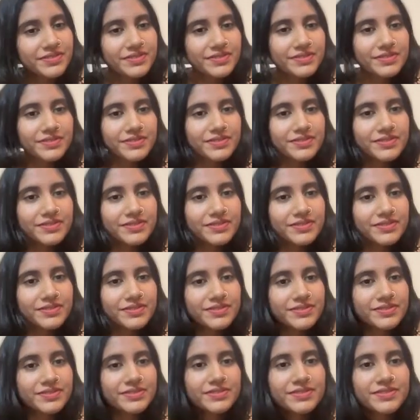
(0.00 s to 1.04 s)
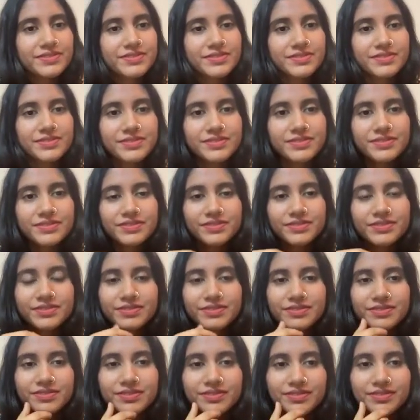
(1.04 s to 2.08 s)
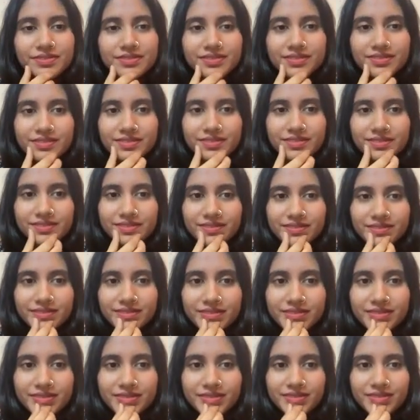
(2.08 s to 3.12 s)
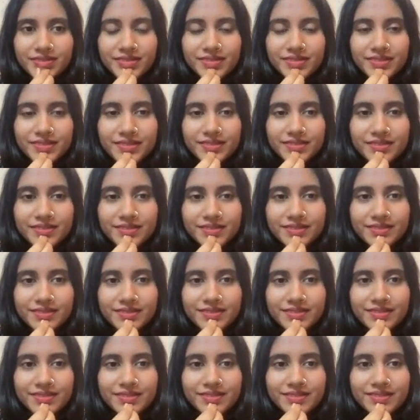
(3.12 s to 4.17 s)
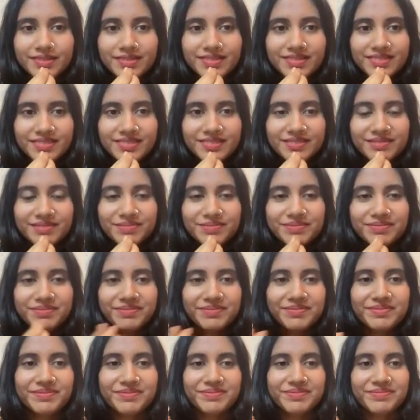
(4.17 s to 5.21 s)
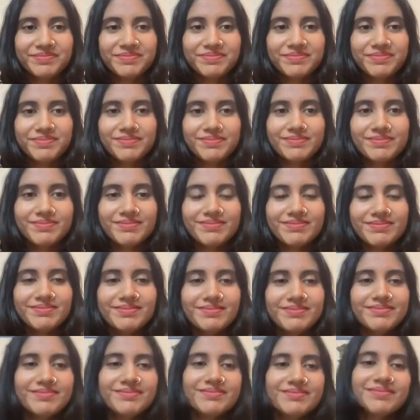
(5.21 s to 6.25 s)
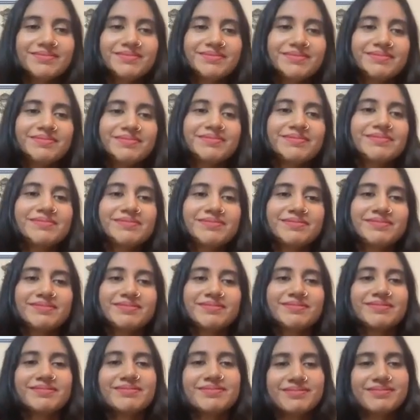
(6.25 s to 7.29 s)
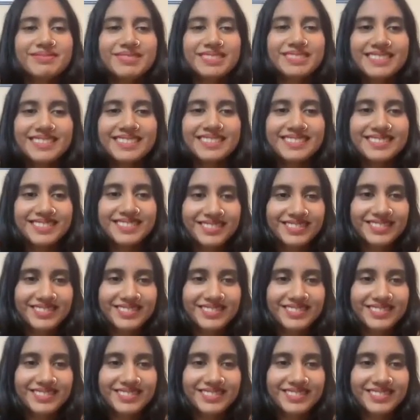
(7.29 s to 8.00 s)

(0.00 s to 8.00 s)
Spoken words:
The person shown says nothing.